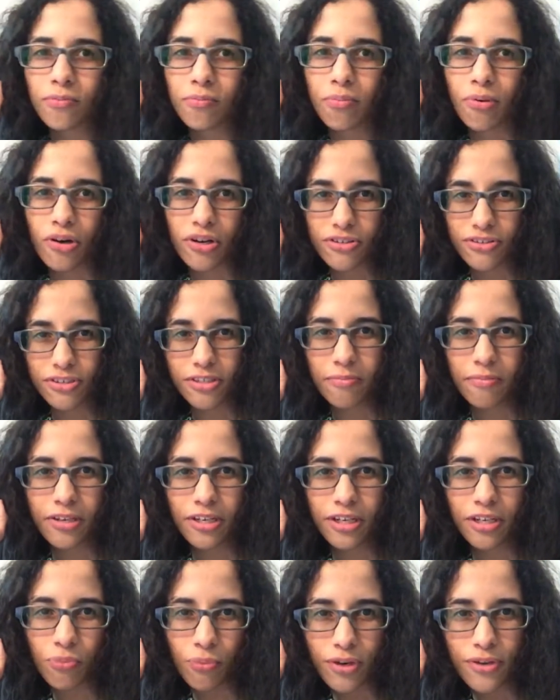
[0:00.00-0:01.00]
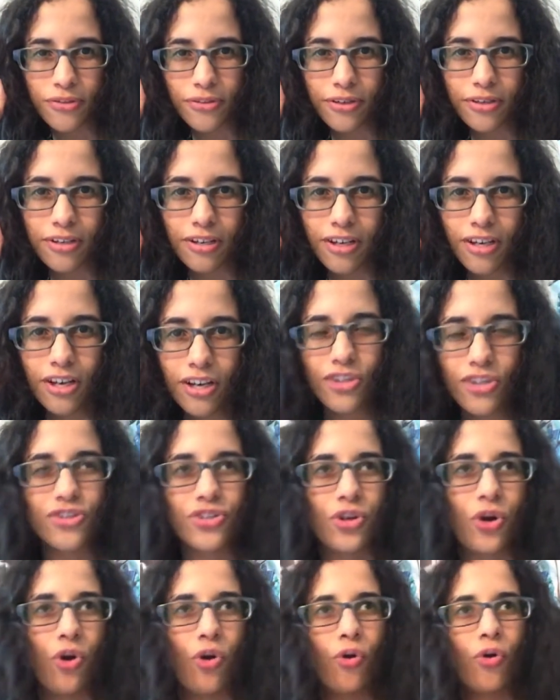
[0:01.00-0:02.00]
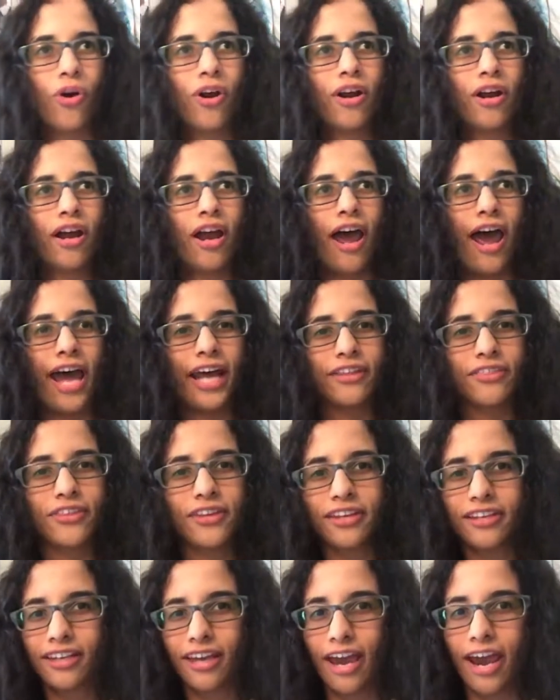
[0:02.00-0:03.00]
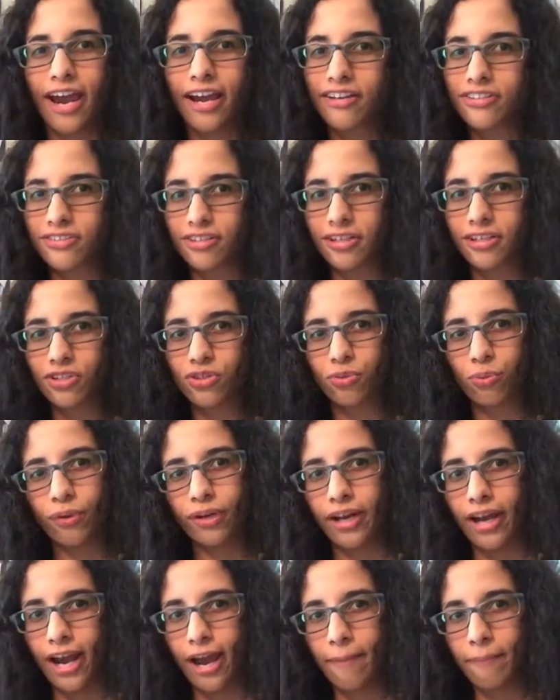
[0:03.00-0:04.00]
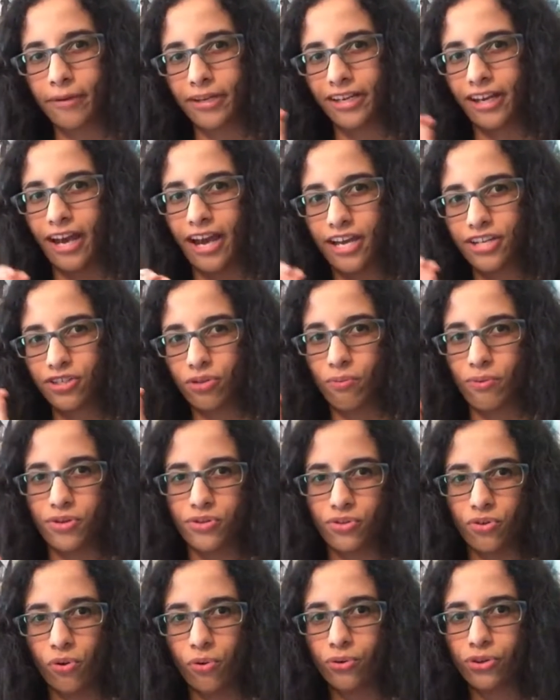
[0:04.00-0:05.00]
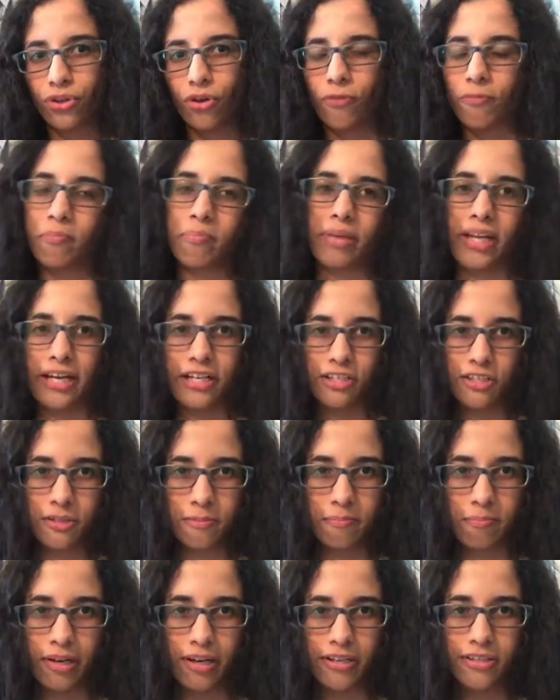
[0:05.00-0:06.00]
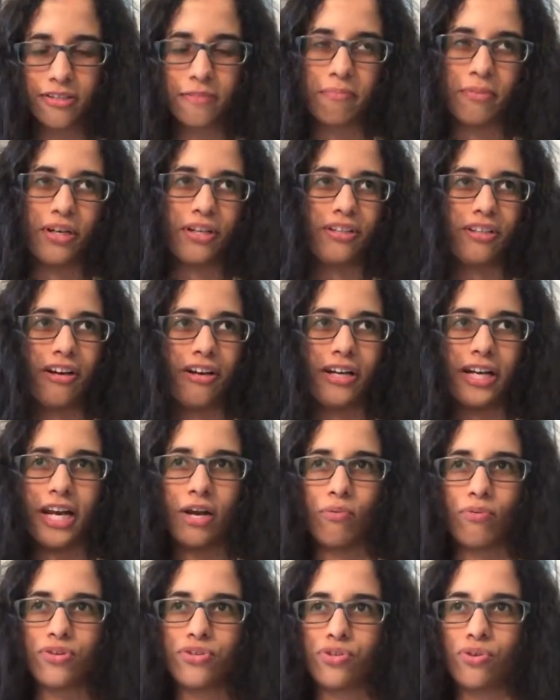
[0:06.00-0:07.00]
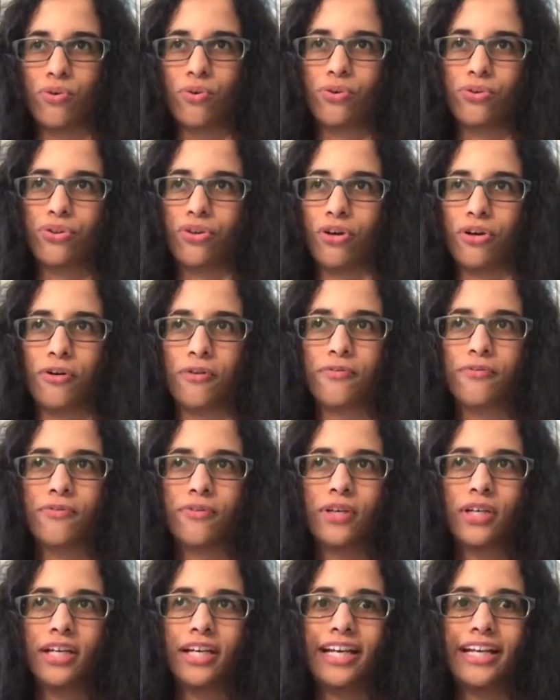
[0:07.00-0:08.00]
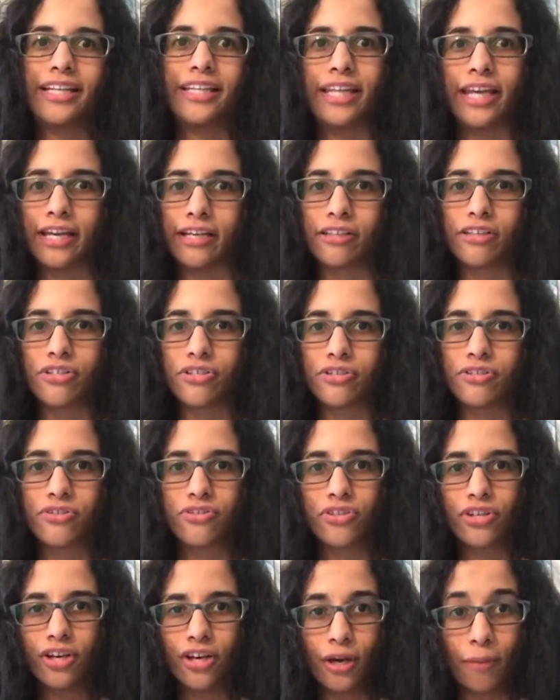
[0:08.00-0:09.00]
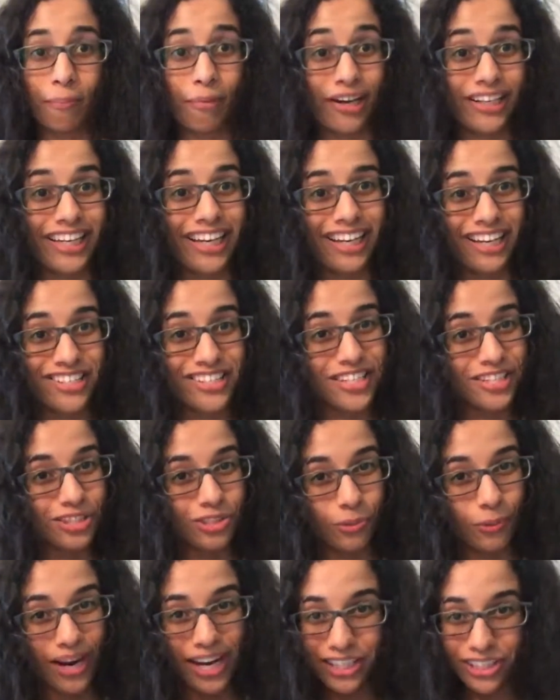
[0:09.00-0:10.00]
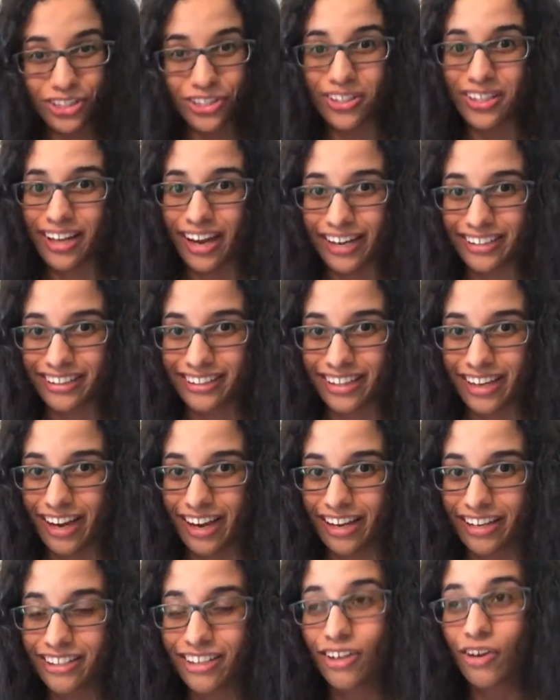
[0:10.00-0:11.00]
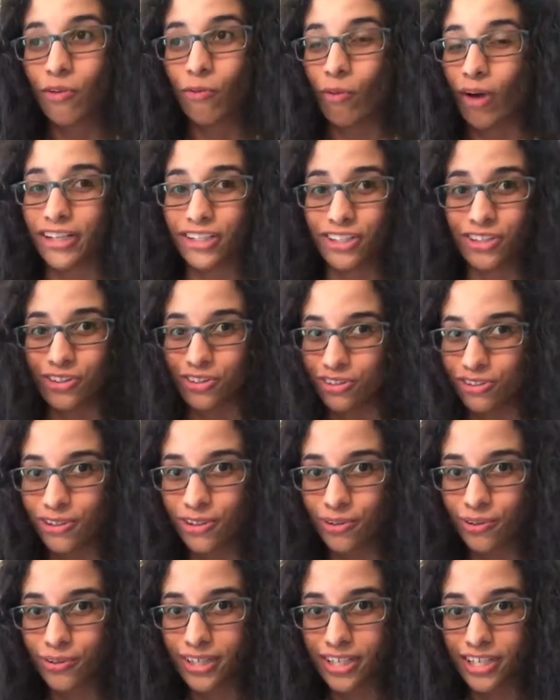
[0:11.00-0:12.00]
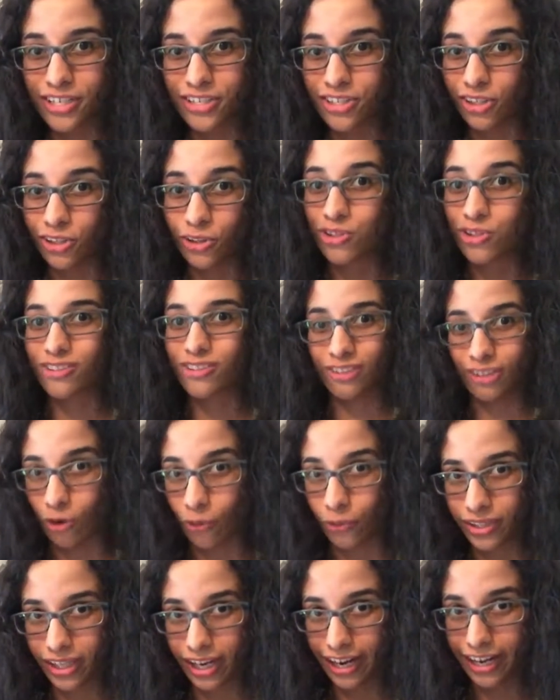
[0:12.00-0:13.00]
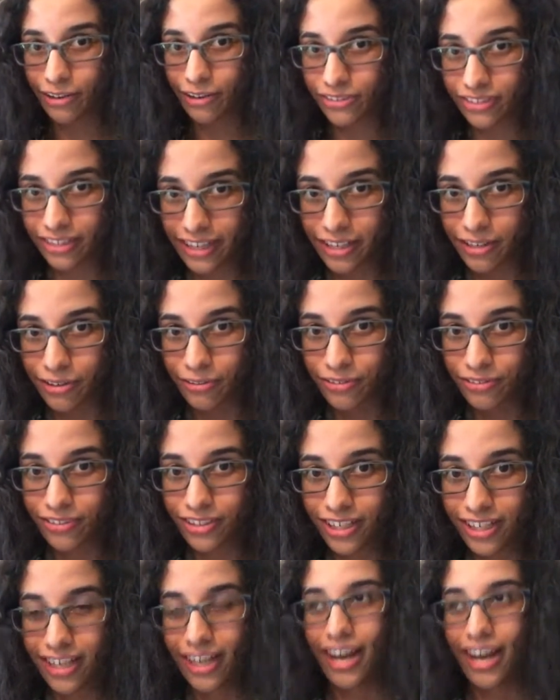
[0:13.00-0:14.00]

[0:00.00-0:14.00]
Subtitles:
proximity with it. So I think accidents would happen as a result of blind spots, but not a result of negligence. But in a situation like that, what you do is you slow the hell down,